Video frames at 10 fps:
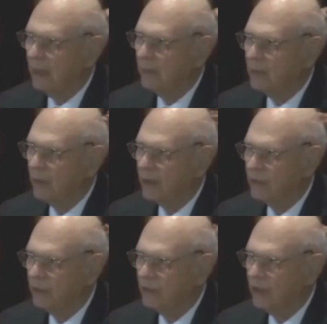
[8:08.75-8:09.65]
to trust
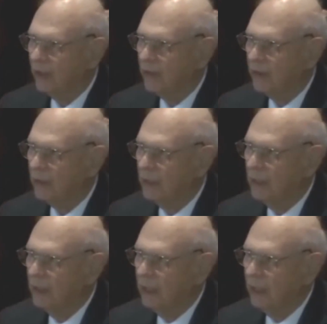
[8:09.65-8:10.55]
each other
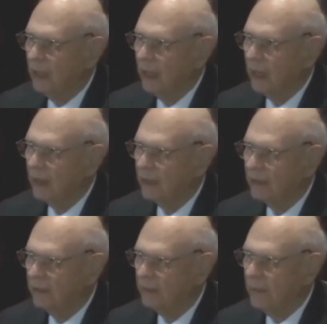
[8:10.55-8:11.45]
and
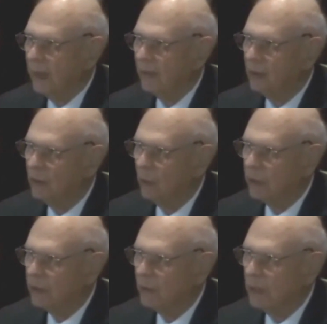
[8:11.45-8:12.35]
have a good
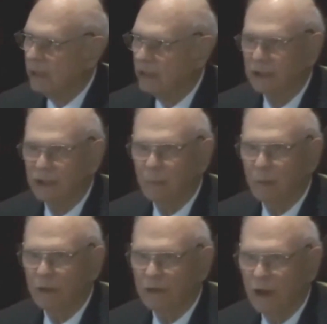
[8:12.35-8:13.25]
working relationship with
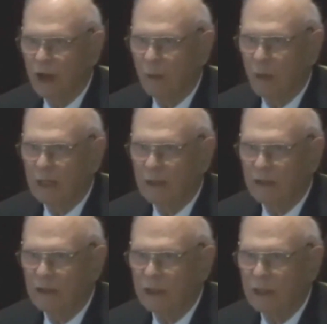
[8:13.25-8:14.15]
the tall
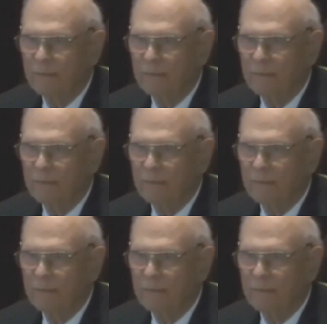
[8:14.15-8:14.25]
whites